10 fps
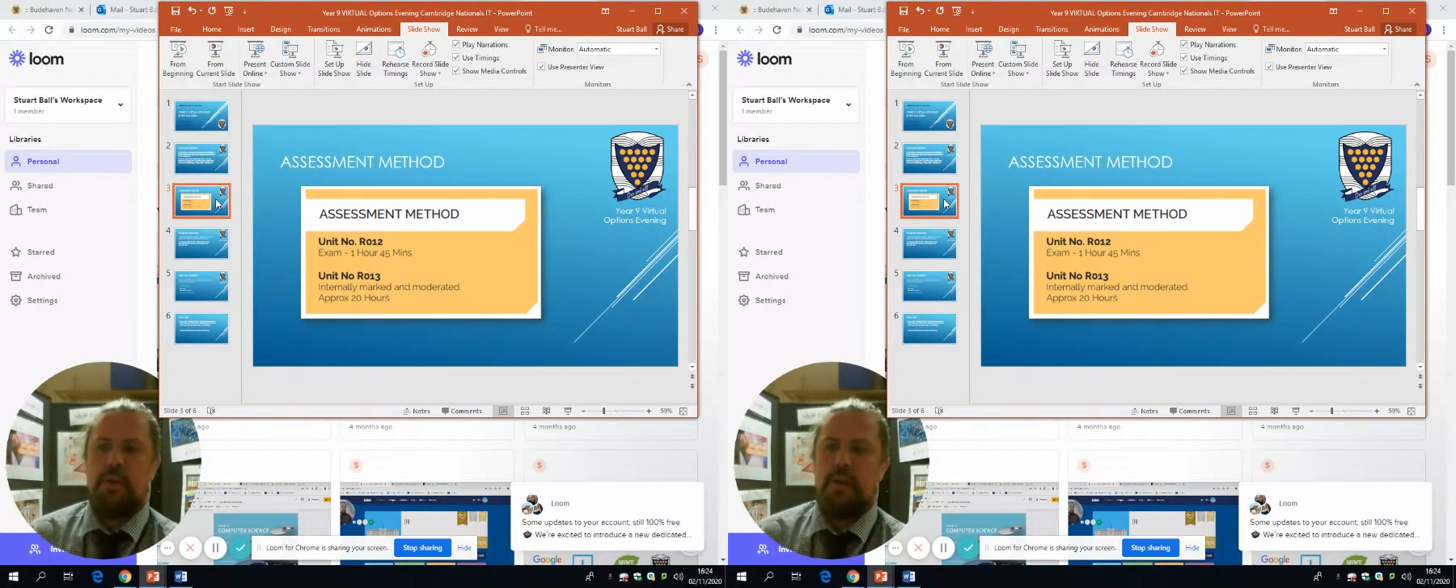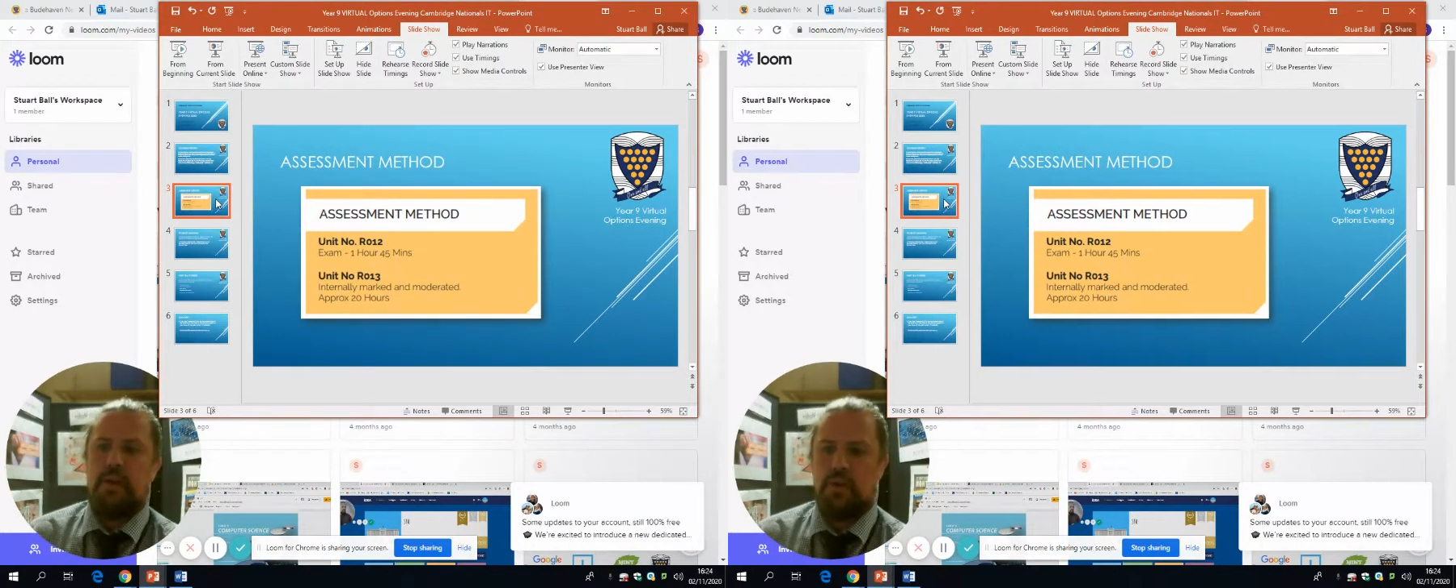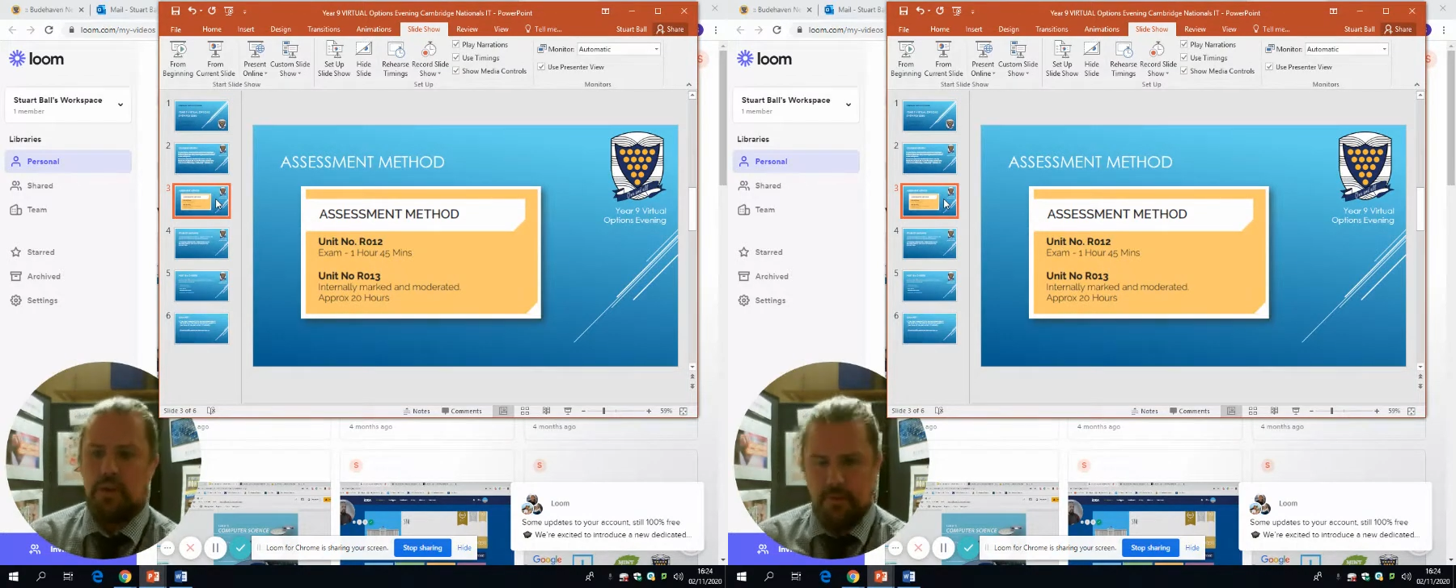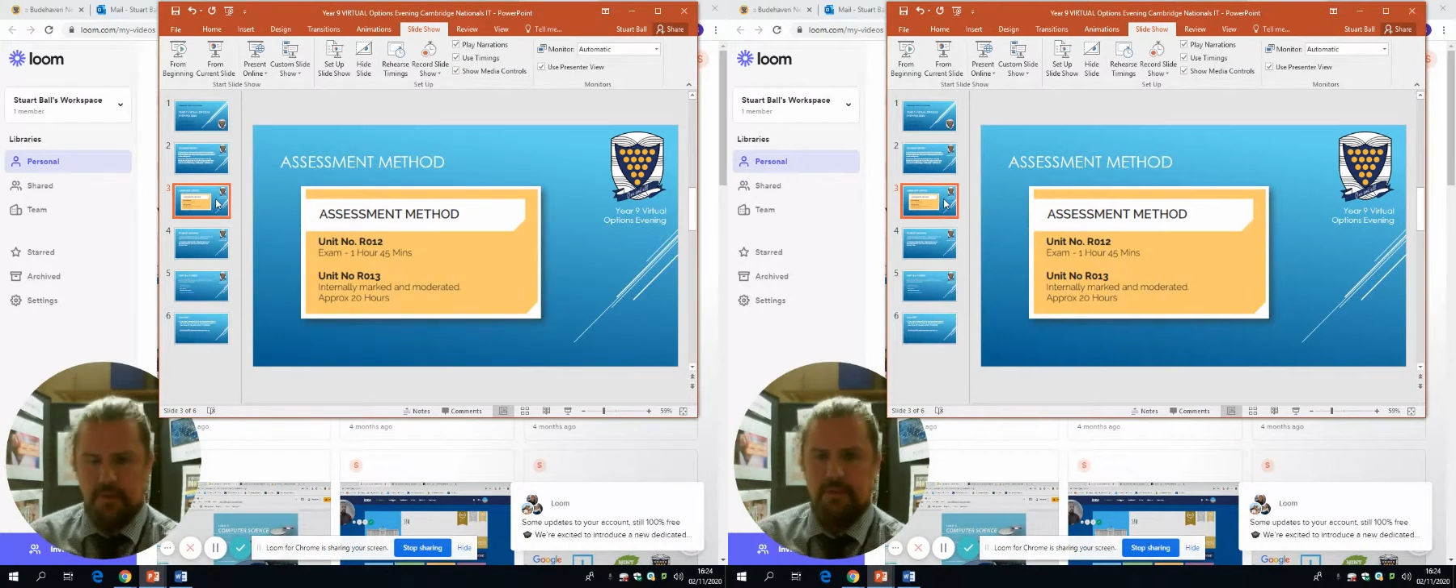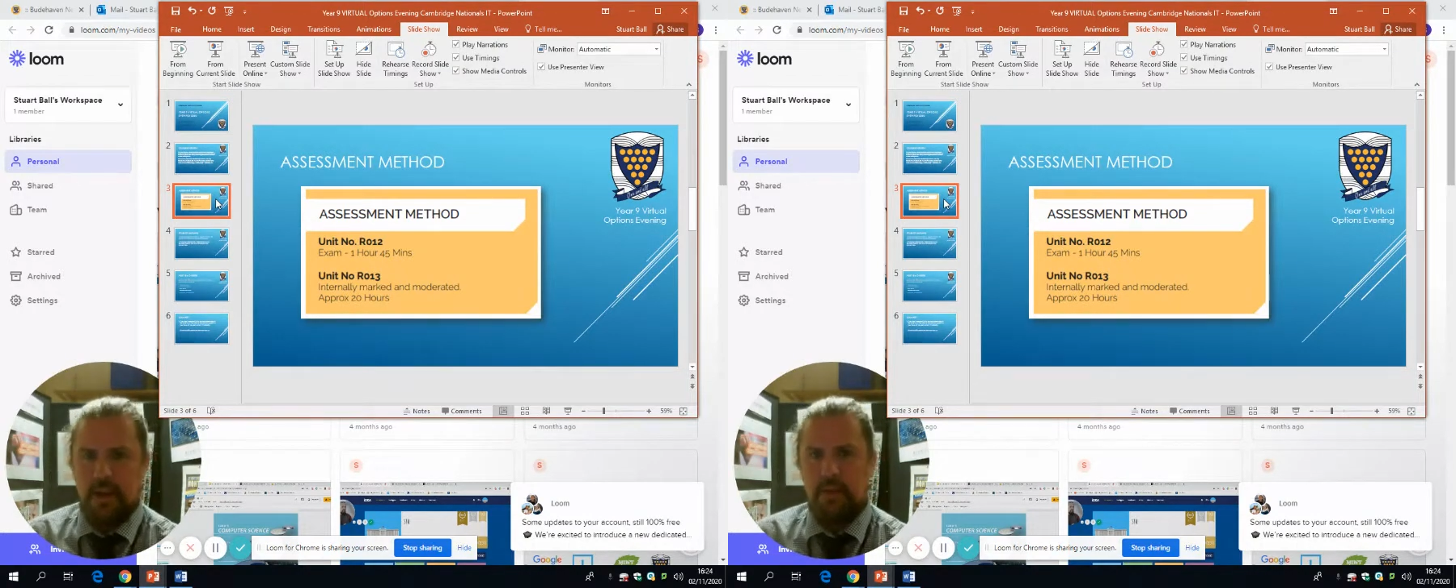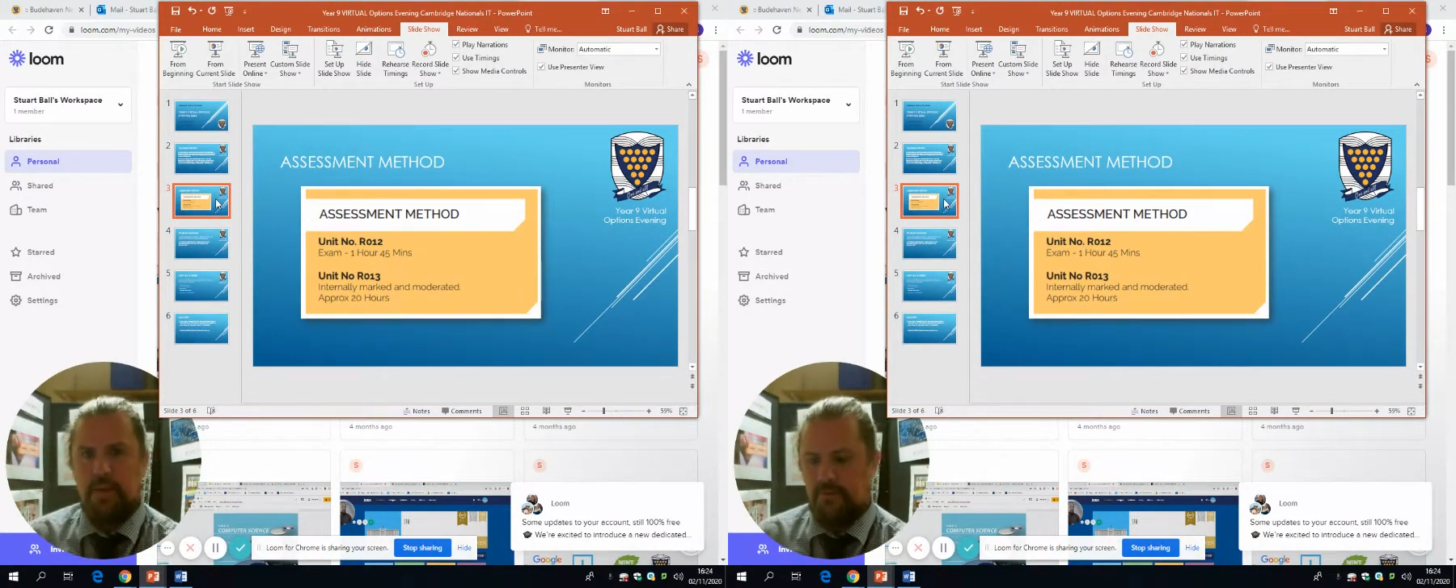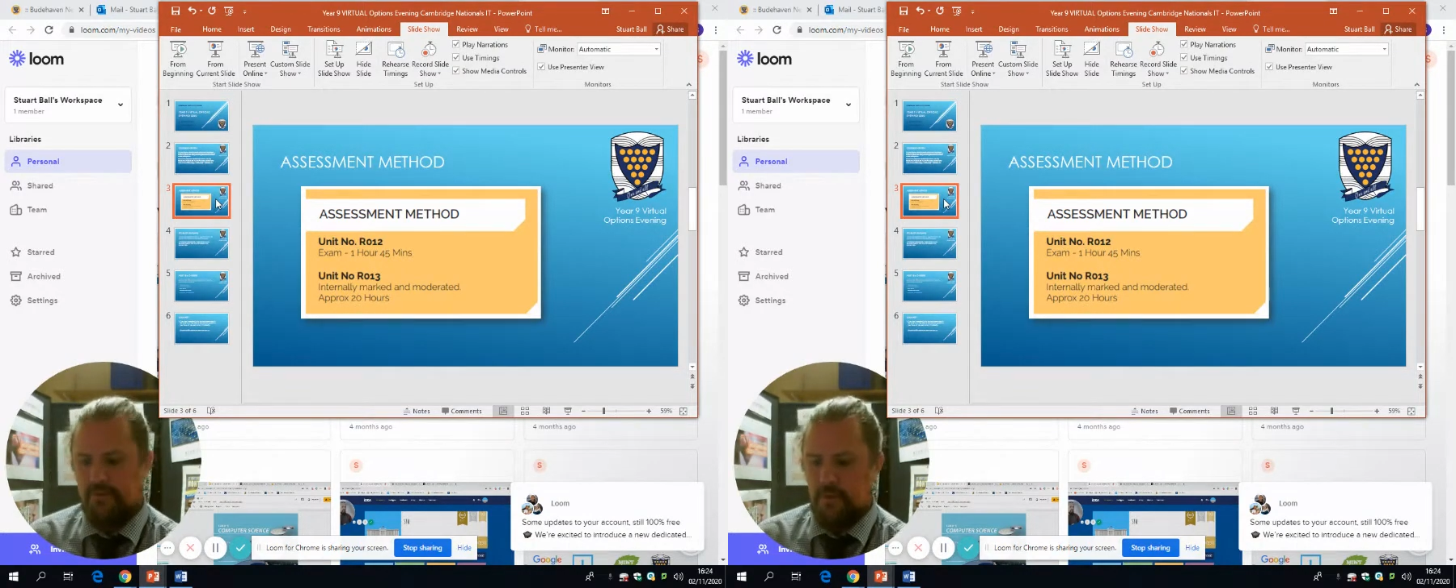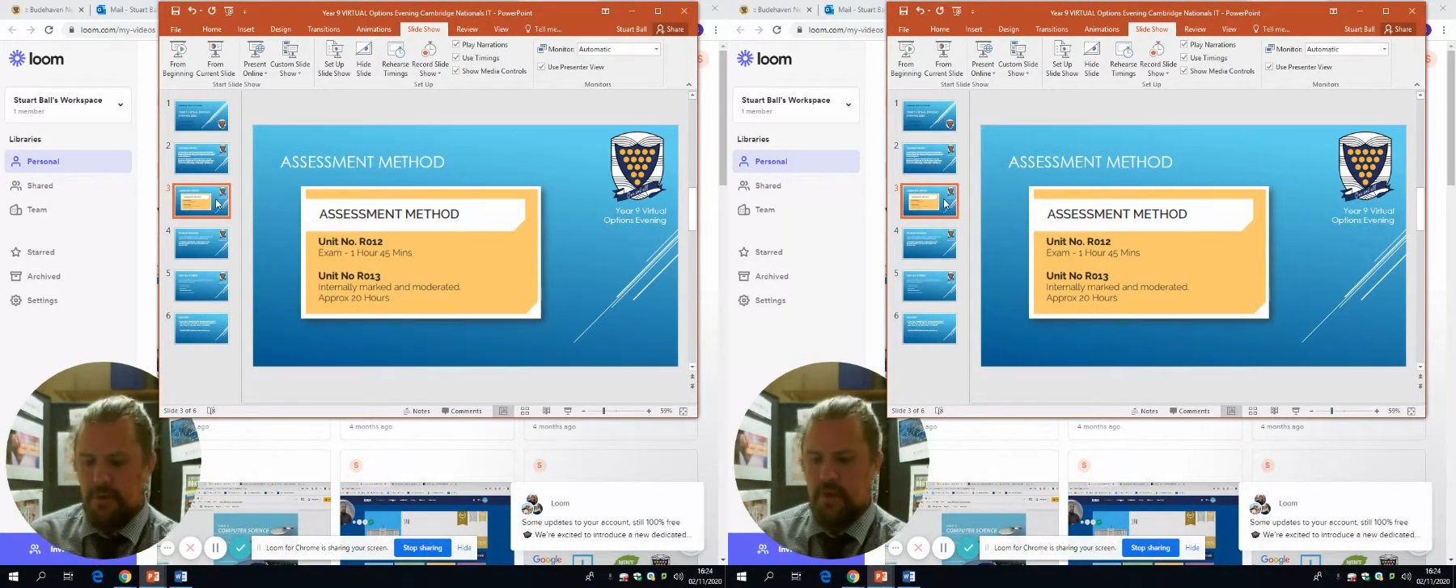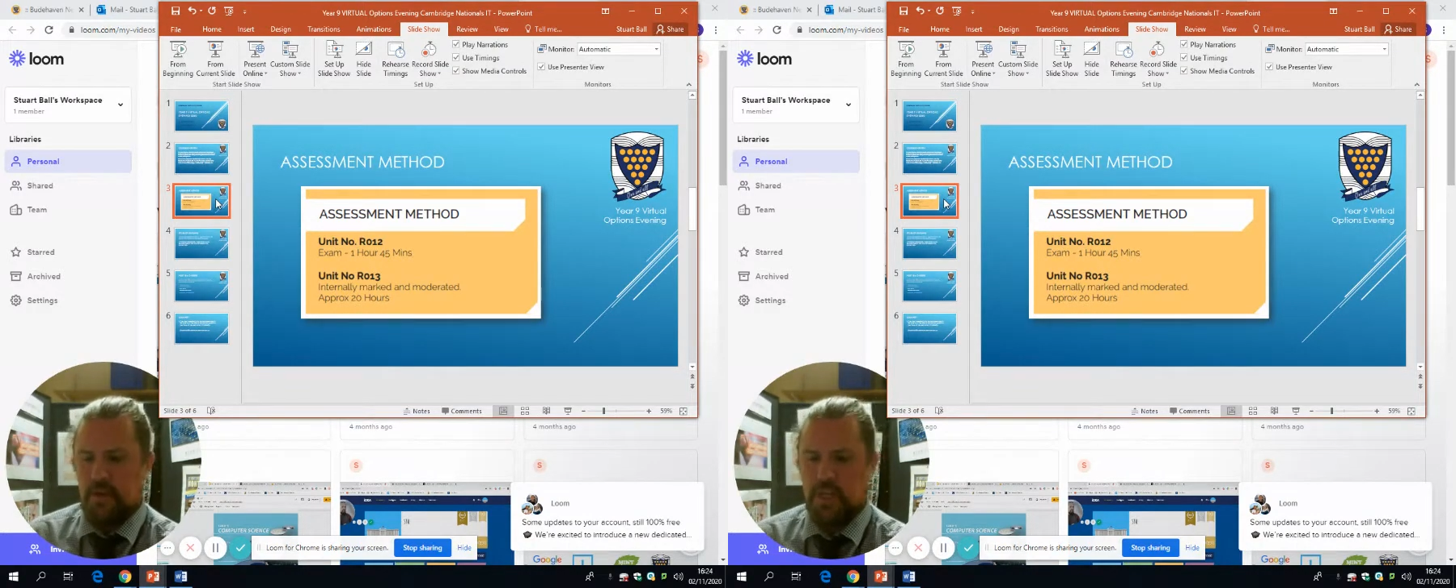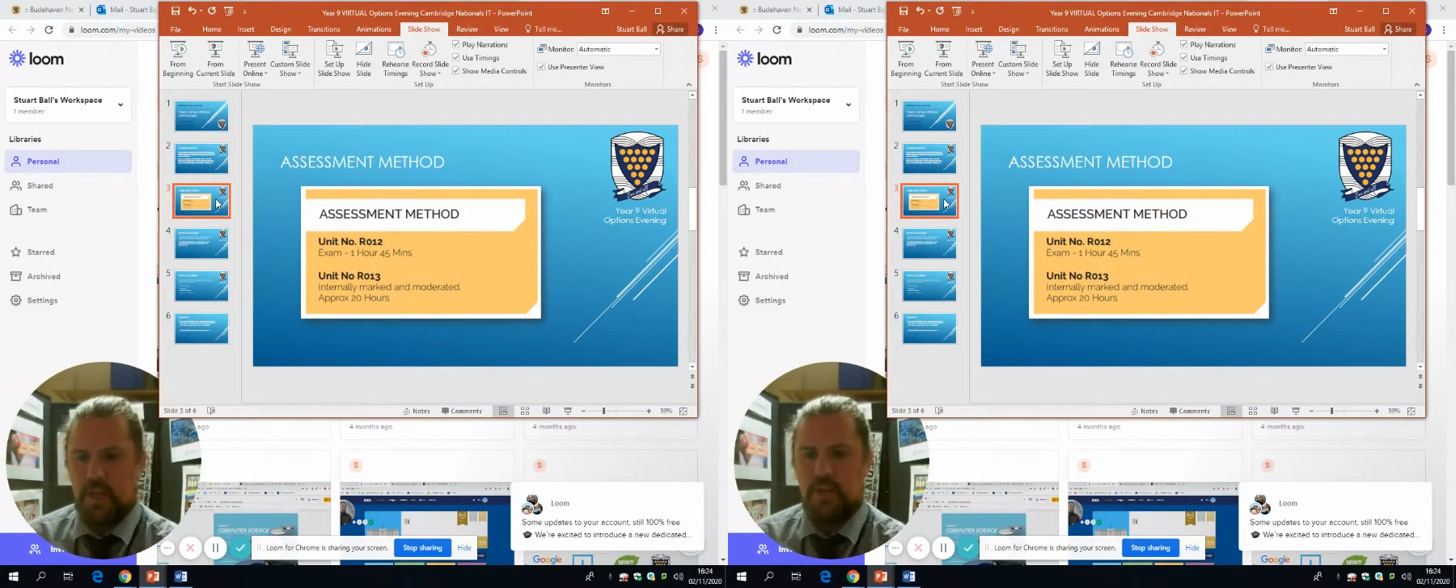It's all about developing from the early
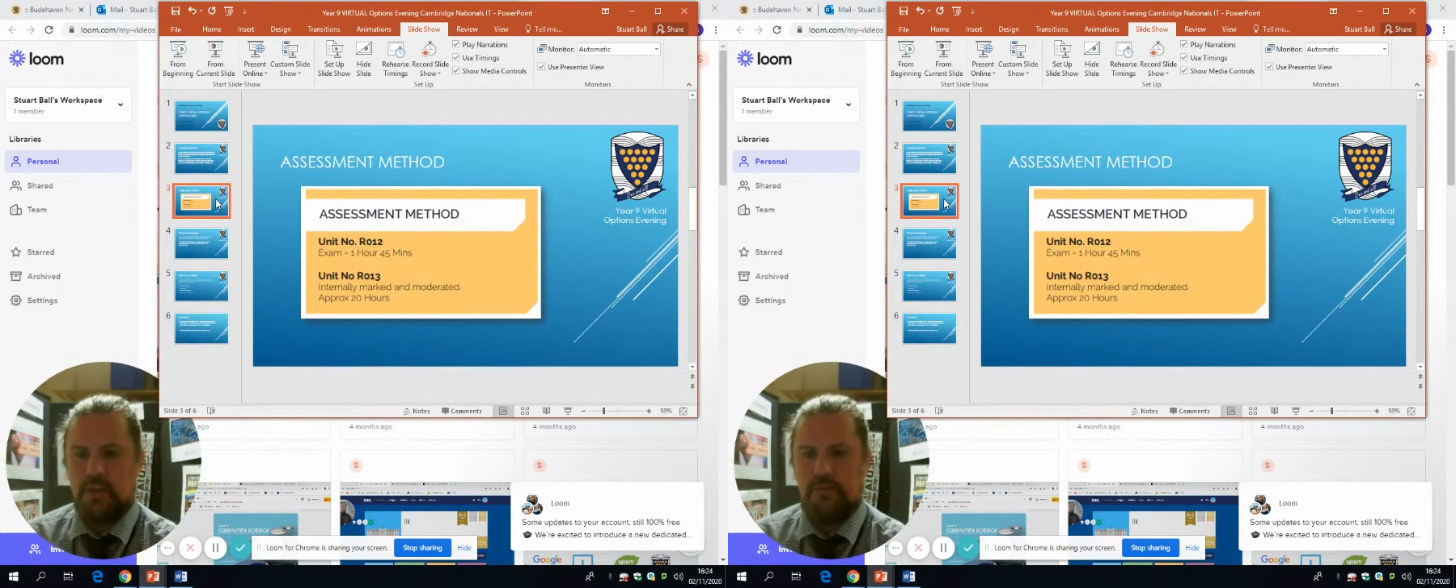stages,